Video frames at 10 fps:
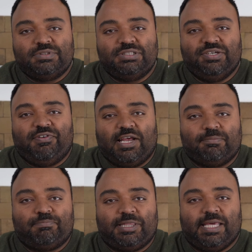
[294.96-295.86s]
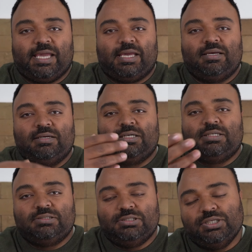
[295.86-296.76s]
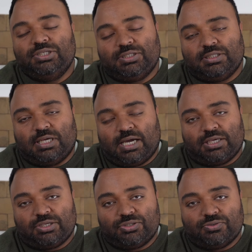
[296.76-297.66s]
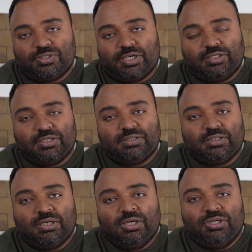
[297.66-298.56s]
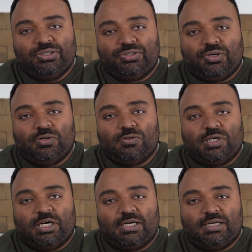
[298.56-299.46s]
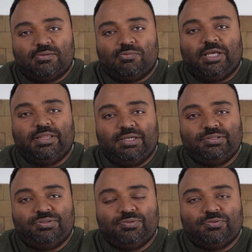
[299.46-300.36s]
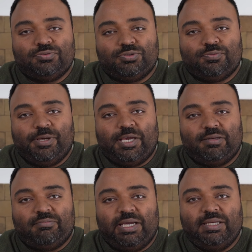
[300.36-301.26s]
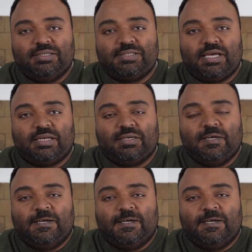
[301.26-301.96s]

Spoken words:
developed their digital ISO settings. So one thing to bear in mind is that